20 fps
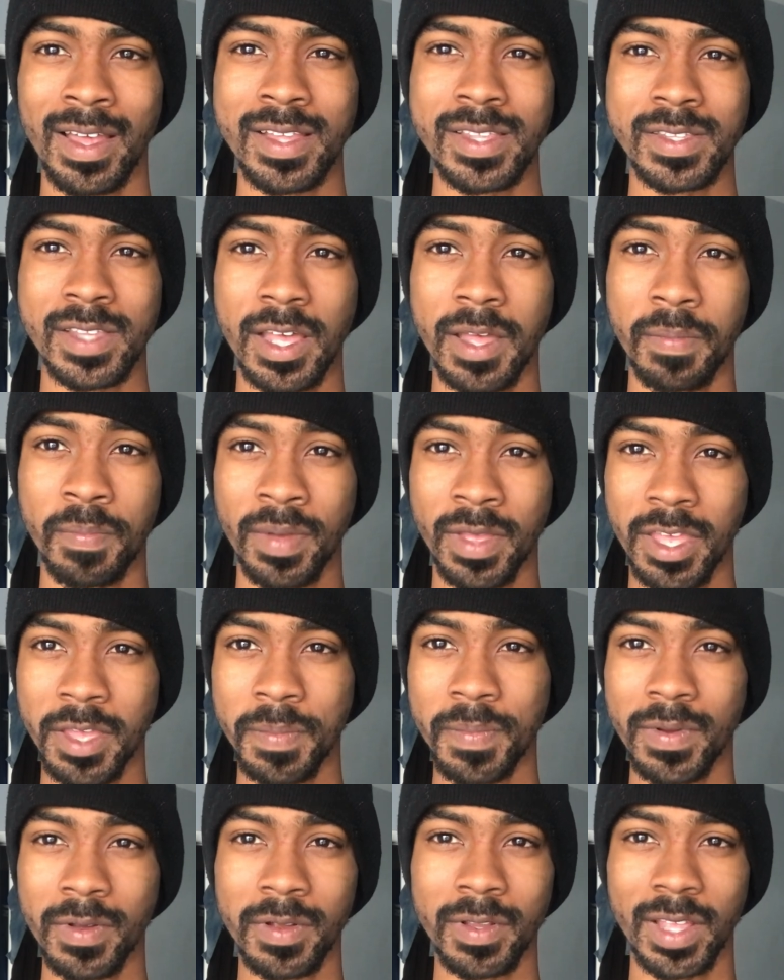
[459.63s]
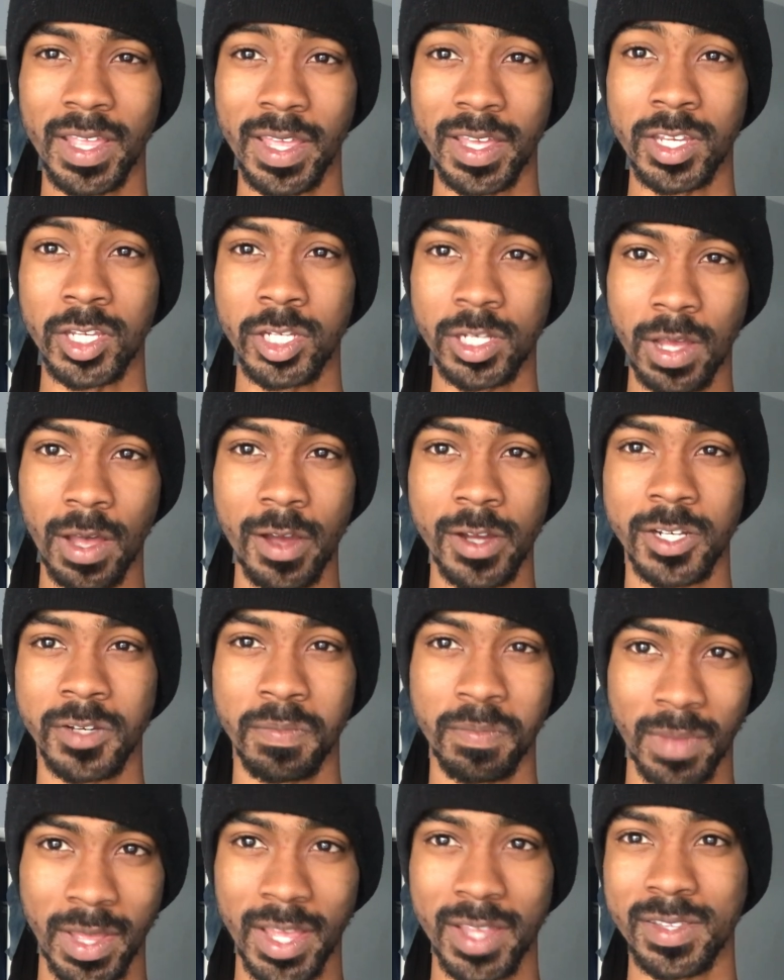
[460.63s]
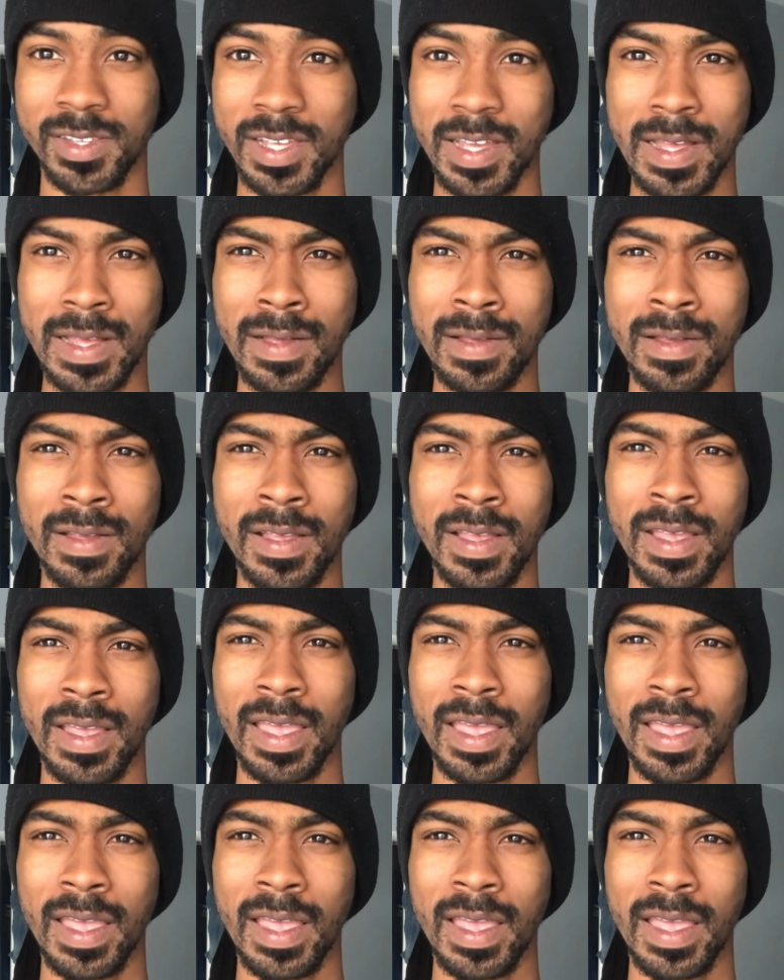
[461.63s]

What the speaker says: that people like Josh Mandel